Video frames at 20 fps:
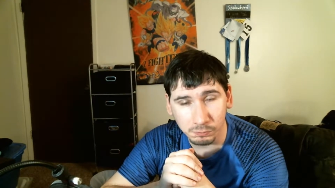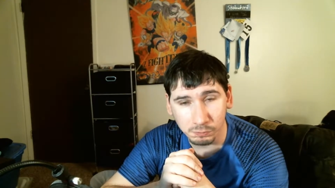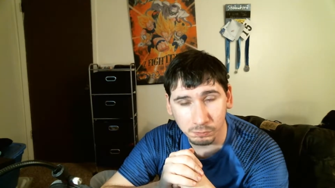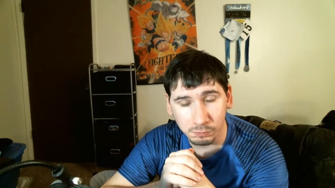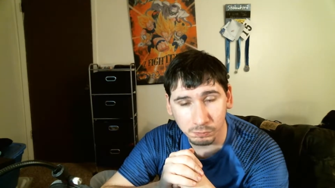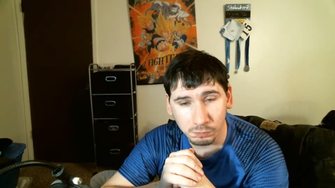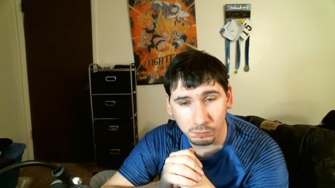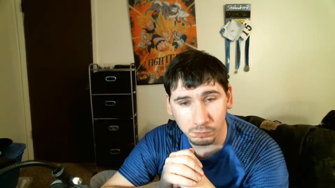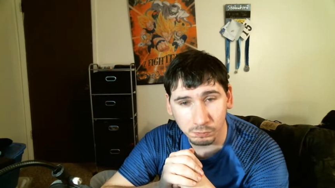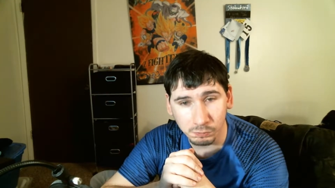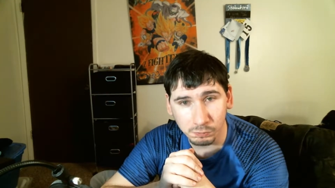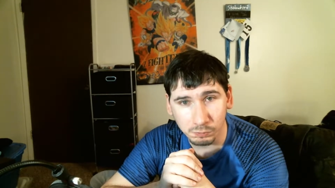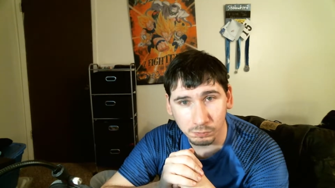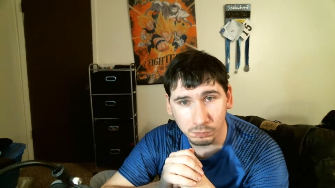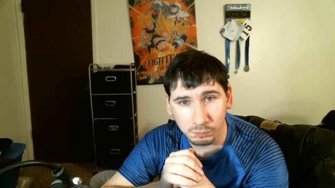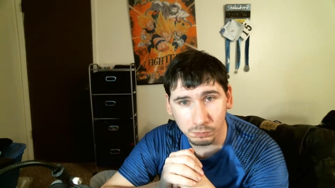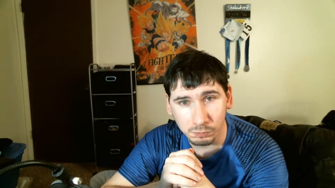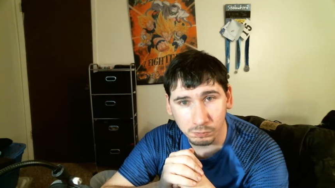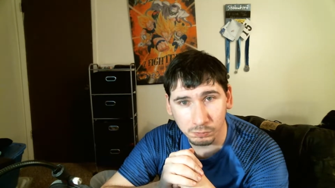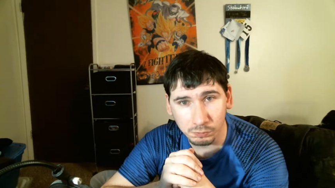
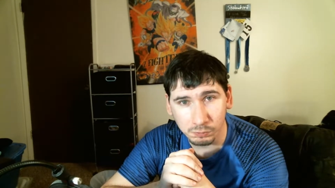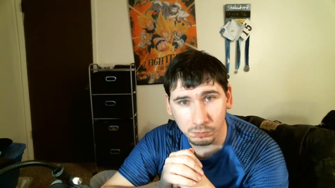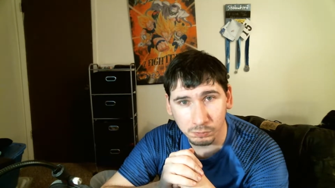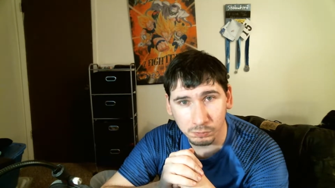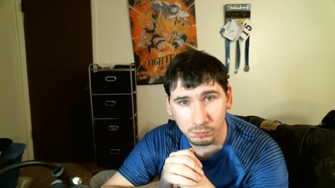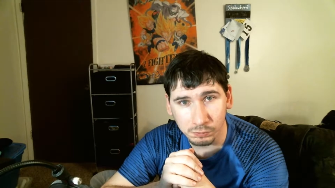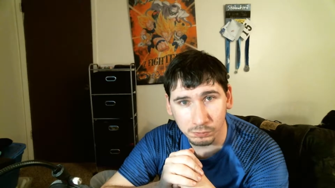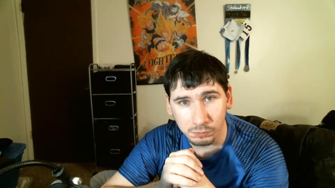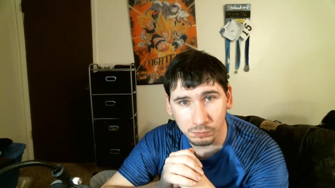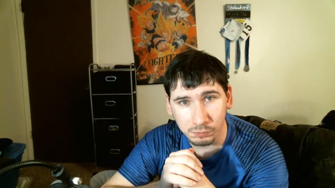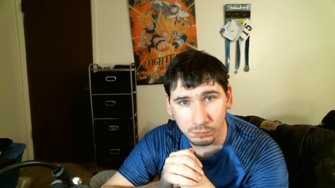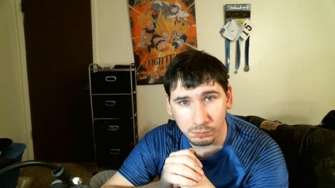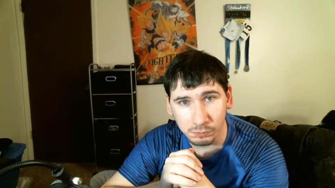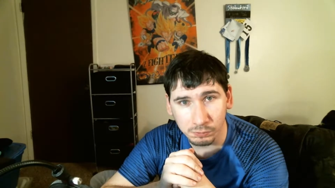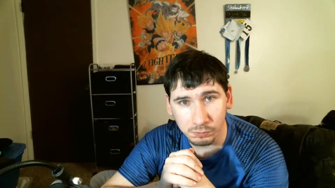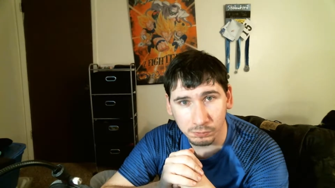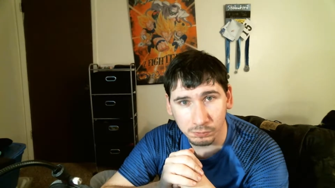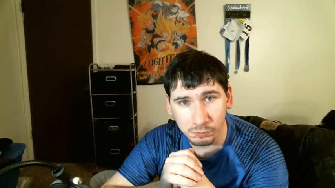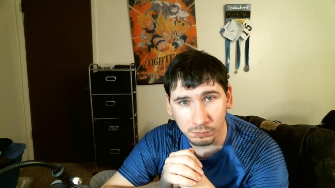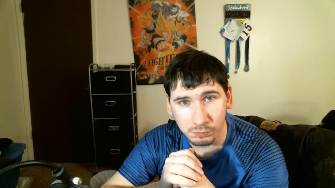
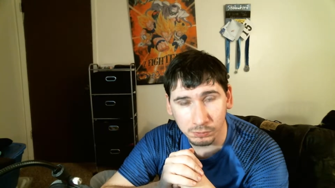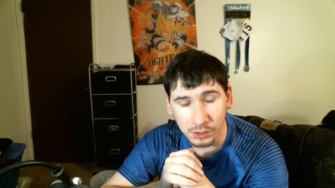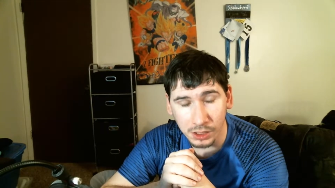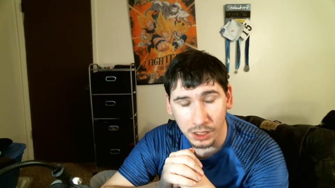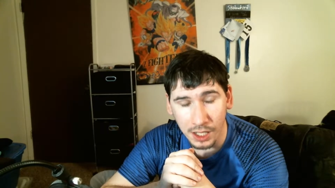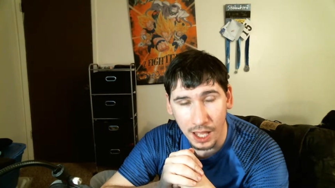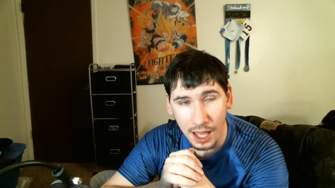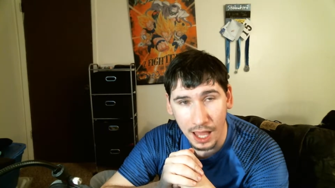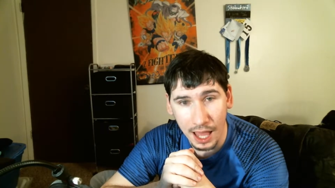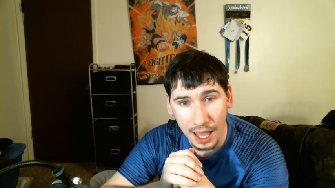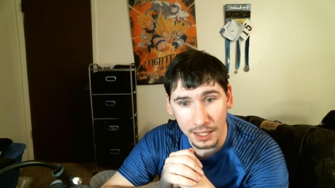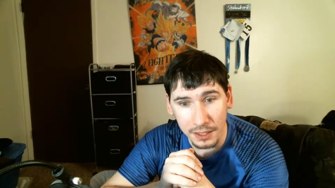No one is speaking in this clip.